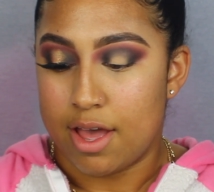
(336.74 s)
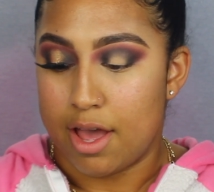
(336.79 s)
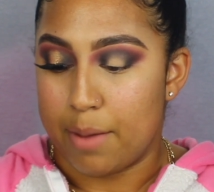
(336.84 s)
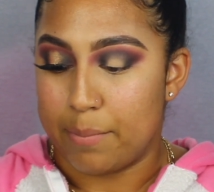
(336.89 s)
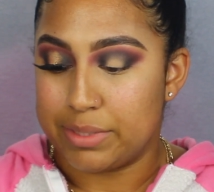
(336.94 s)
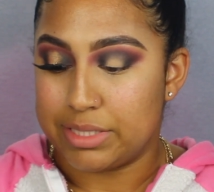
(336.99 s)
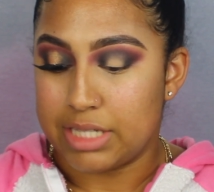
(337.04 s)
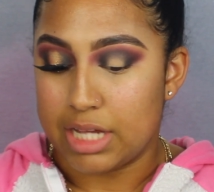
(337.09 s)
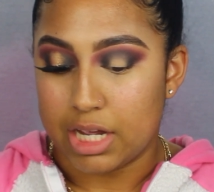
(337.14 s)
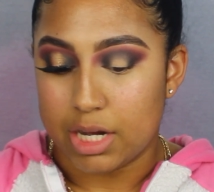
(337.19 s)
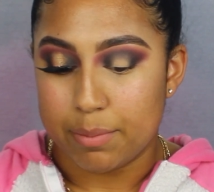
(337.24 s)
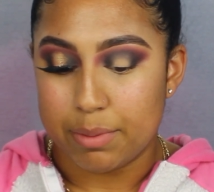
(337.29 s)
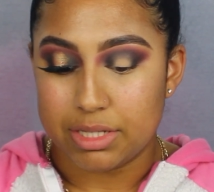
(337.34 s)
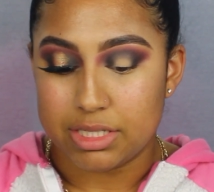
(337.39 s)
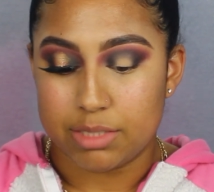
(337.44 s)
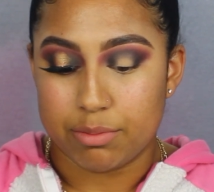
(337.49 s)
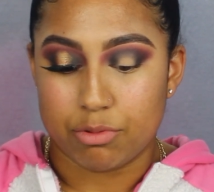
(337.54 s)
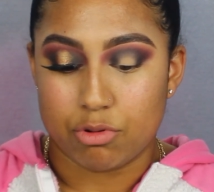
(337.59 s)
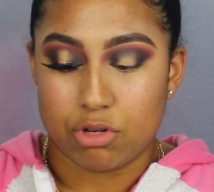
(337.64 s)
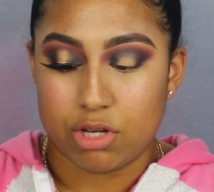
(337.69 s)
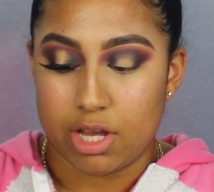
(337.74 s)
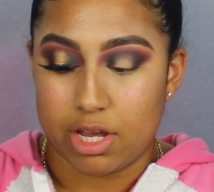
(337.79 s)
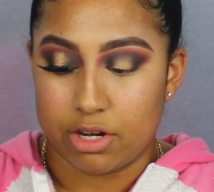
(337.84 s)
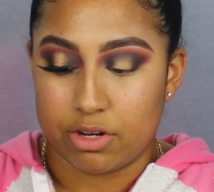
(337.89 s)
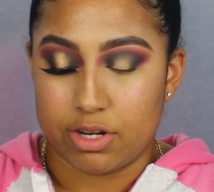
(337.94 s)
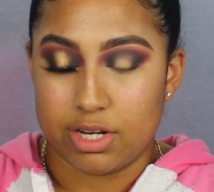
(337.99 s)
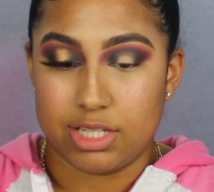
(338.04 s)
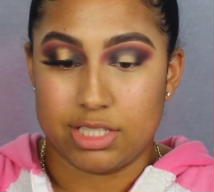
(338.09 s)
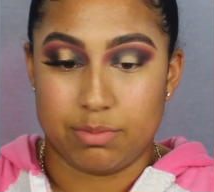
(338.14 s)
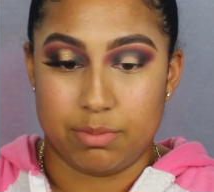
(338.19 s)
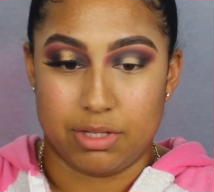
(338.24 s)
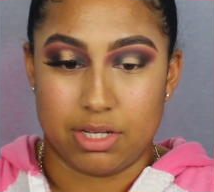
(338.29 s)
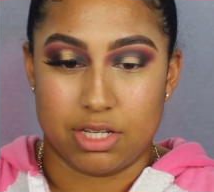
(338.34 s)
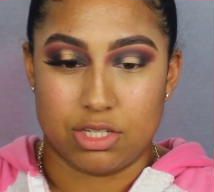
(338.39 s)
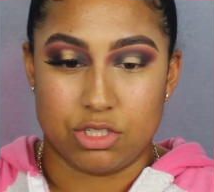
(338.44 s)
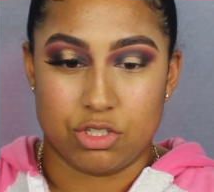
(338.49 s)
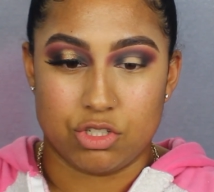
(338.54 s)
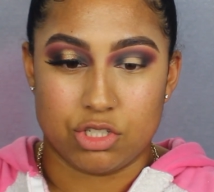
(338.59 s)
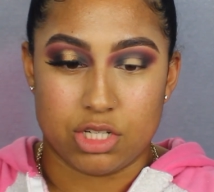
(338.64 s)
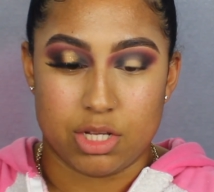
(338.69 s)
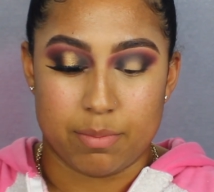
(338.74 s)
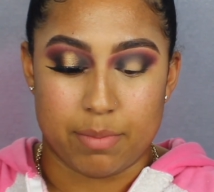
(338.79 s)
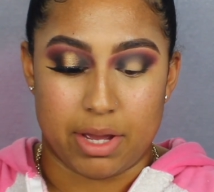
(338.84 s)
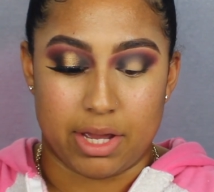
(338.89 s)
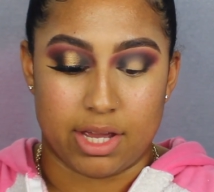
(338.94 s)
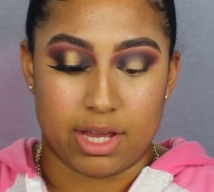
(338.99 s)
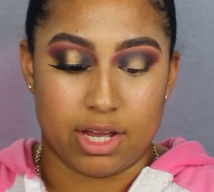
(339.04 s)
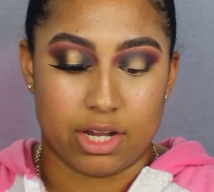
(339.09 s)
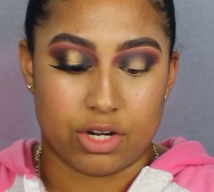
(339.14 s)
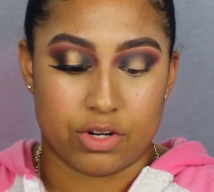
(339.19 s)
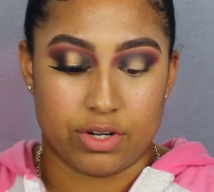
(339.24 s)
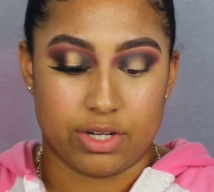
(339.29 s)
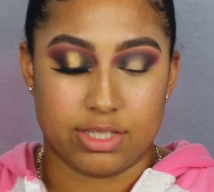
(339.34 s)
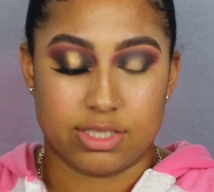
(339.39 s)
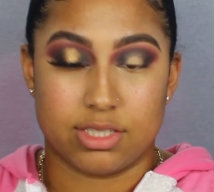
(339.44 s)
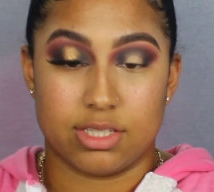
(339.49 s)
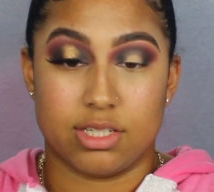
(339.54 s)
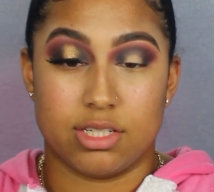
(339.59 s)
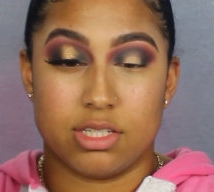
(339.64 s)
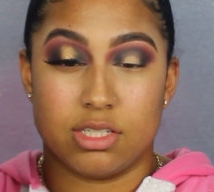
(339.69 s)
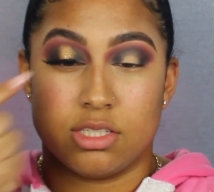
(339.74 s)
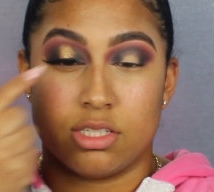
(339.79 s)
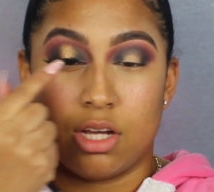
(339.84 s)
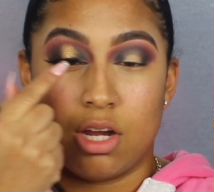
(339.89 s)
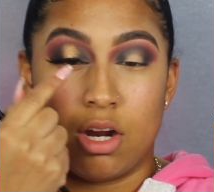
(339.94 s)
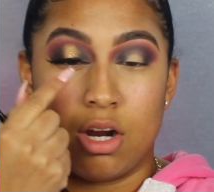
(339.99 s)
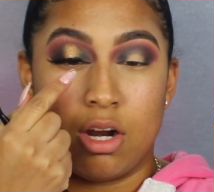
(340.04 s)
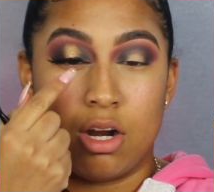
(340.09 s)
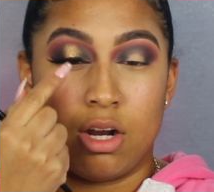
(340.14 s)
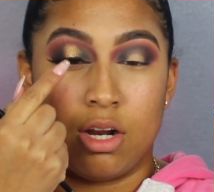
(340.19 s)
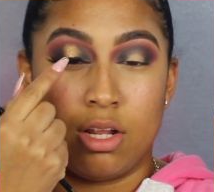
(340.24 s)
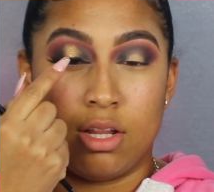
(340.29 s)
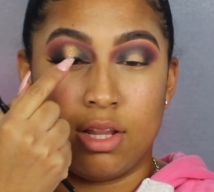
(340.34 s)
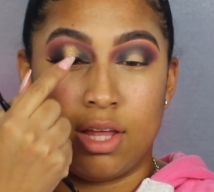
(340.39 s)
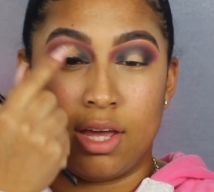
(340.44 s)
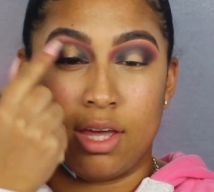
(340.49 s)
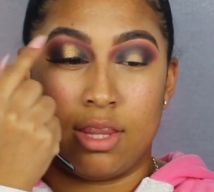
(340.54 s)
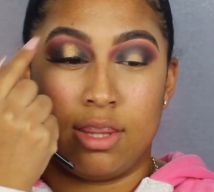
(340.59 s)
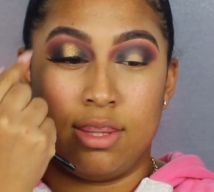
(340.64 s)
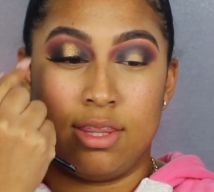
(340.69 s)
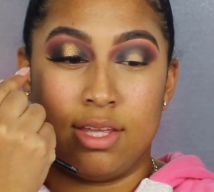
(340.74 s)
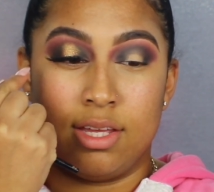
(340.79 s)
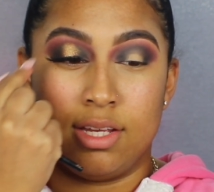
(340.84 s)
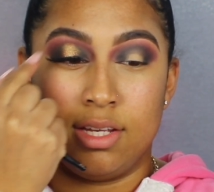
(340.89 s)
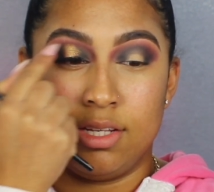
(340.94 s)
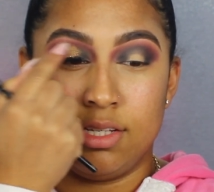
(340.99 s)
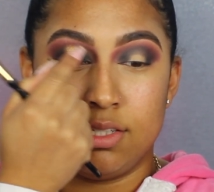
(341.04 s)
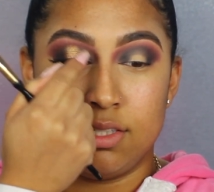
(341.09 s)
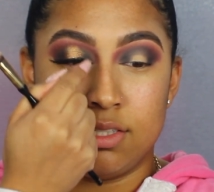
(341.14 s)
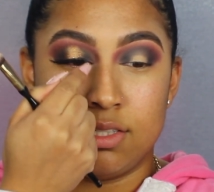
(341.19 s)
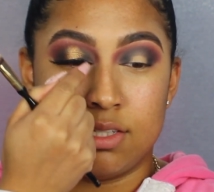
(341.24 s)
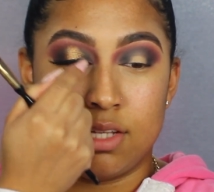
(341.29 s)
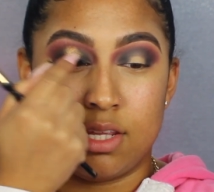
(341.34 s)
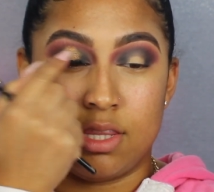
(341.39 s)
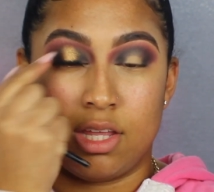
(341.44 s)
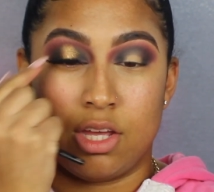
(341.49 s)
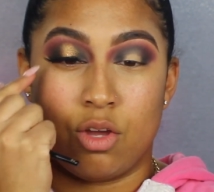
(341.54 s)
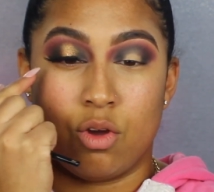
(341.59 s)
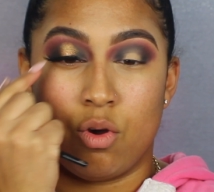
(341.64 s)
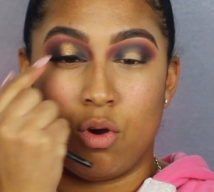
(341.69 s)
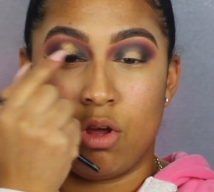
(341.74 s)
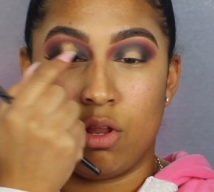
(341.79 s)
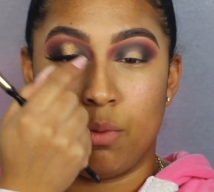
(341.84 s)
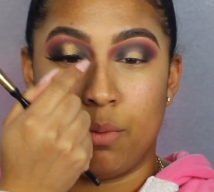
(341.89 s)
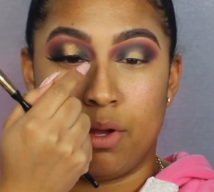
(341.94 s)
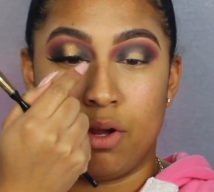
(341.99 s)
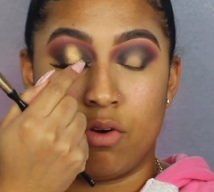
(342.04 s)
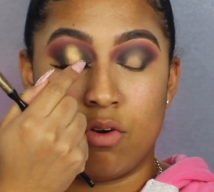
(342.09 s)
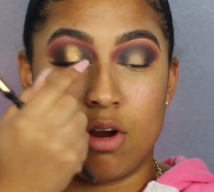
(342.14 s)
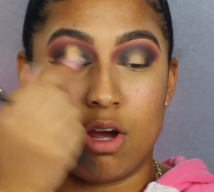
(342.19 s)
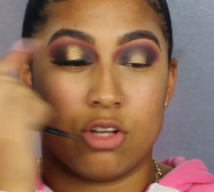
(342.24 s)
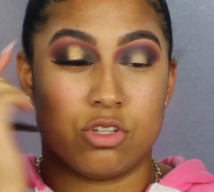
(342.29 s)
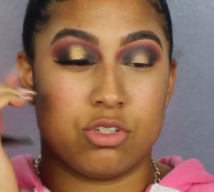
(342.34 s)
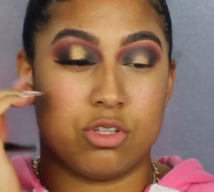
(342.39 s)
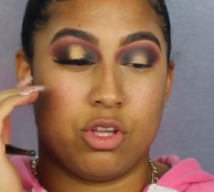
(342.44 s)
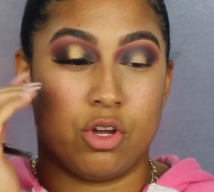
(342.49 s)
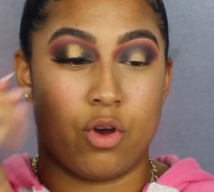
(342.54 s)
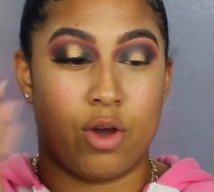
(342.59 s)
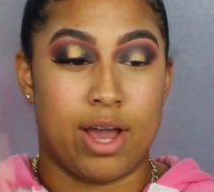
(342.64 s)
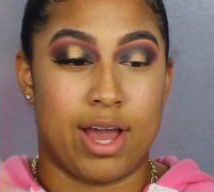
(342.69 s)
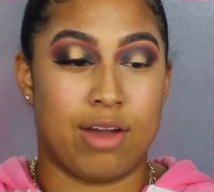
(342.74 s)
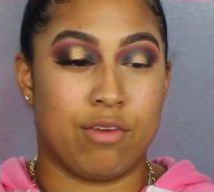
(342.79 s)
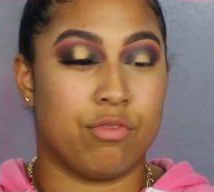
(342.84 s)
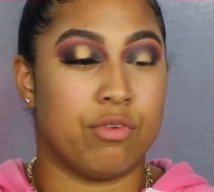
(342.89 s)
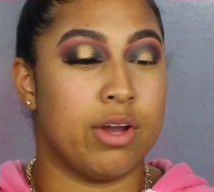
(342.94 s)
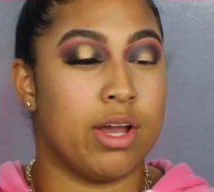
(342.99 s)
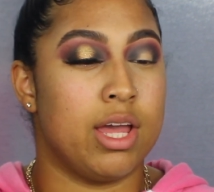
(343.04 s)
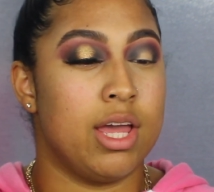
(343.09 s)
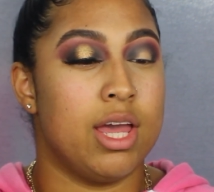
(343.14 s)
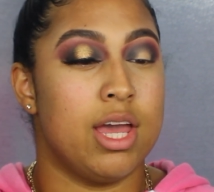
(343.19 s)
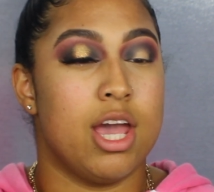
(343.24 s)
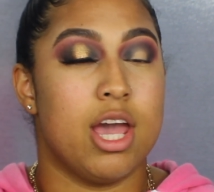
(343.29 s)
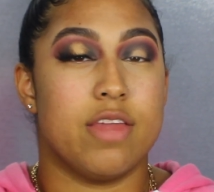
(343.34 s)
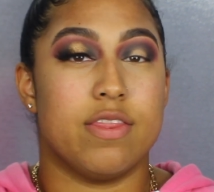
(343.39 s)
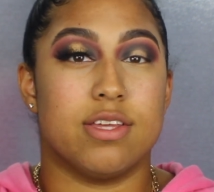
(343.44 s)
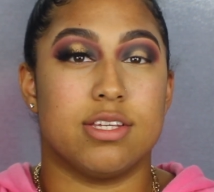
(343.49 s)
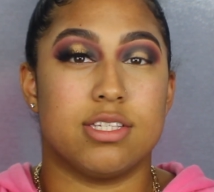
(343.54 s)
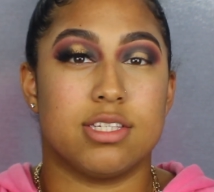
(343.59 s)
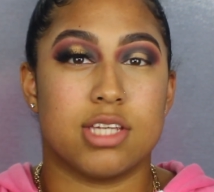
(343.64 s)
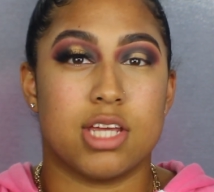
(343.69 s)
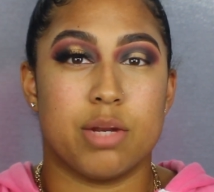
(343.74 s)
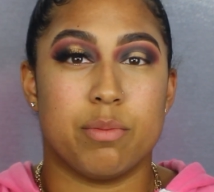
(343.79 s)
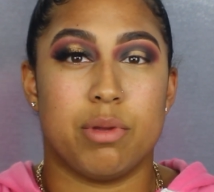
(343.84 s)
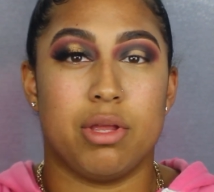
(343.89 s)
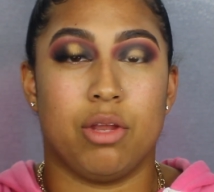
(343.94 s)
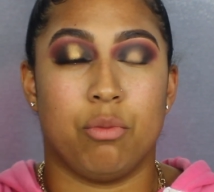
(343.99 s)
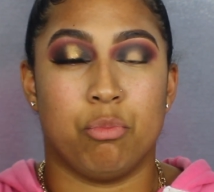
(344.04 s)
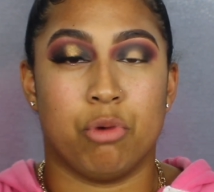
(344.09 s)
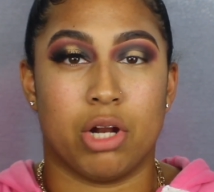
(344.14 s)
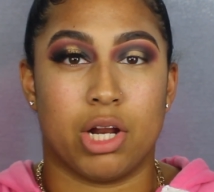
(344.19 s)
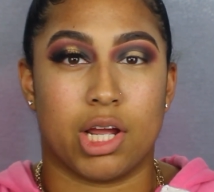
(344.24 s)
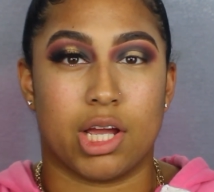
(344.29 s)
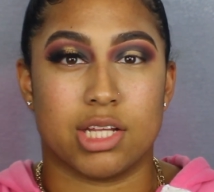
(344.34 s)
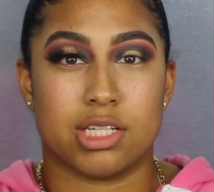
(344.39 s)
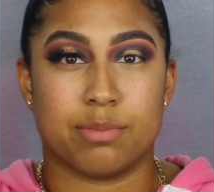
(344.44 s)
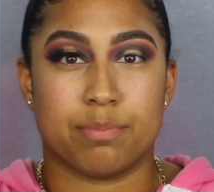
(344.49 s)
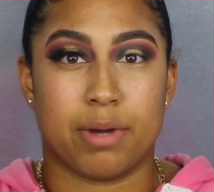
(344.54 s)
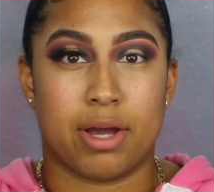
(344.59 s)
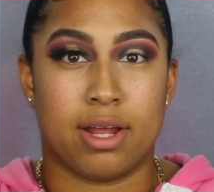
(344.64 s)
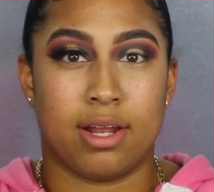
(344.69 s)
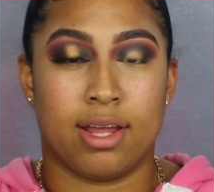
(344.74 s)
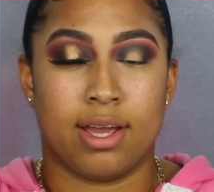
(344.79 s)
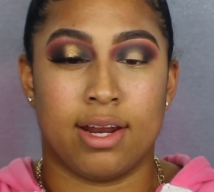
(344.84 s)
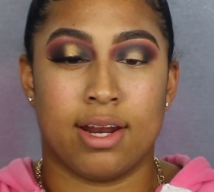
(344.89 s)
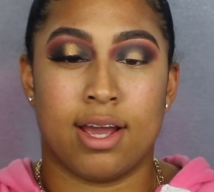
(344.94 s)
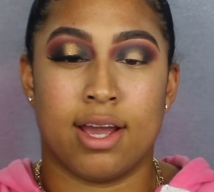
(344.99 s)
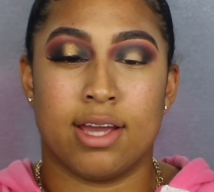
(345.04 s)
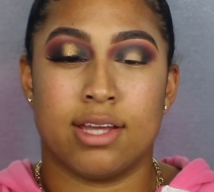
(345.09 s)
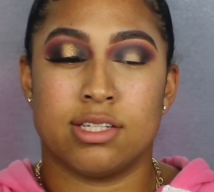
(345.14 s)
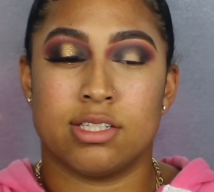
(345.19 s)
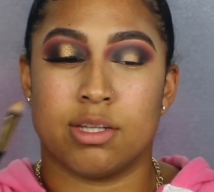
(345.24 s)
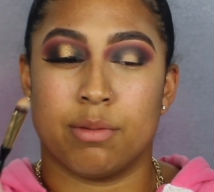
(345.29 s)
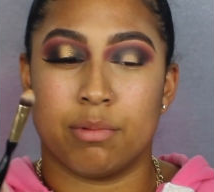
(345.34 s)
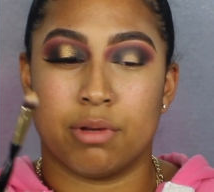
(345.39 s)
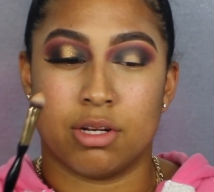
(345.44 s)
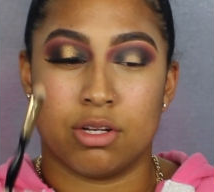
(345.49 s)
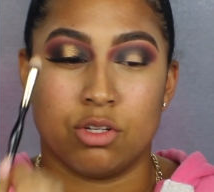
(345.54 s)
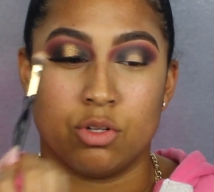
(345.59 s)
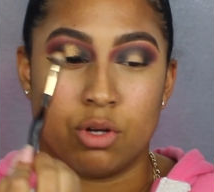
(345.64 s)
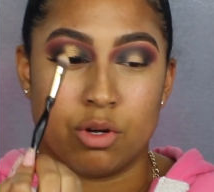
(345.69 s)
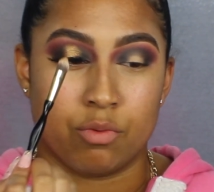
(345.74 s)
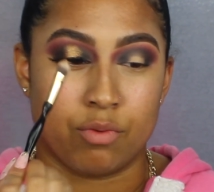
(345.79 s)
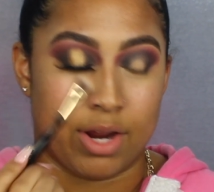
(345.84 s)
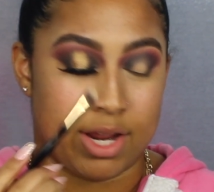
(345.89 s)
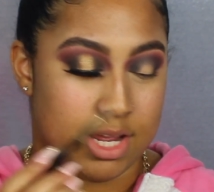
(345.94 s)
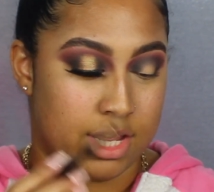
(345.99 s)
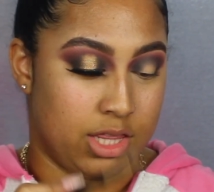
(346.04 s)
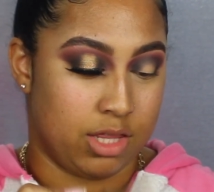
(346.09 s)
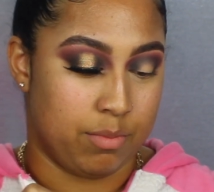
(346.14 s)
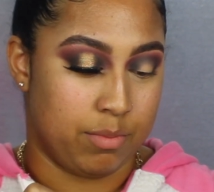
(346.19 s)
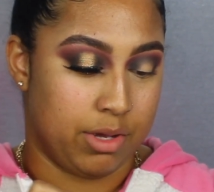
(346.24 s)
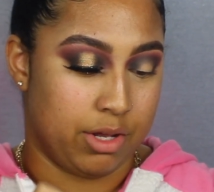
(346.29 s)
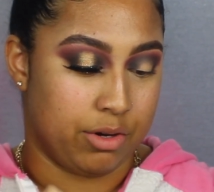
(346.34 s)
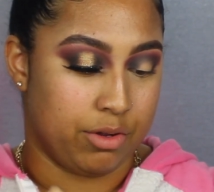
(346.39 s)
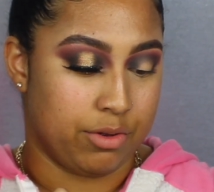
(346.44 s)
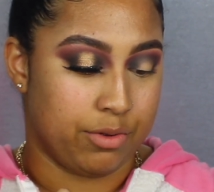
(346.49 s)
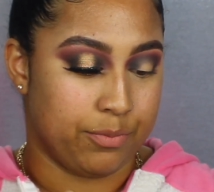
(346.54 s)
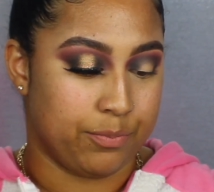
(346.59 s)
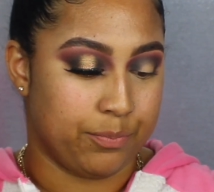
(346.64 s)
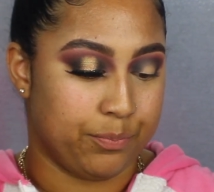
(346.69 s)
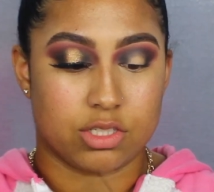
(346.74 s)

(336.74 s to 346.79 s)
It's not going to be a typical cut crease because usually my cut creases are like this and they go all the way across, or they go halfway. This is going to be more like a spotlight eye, so I'm going to do it right in the middle.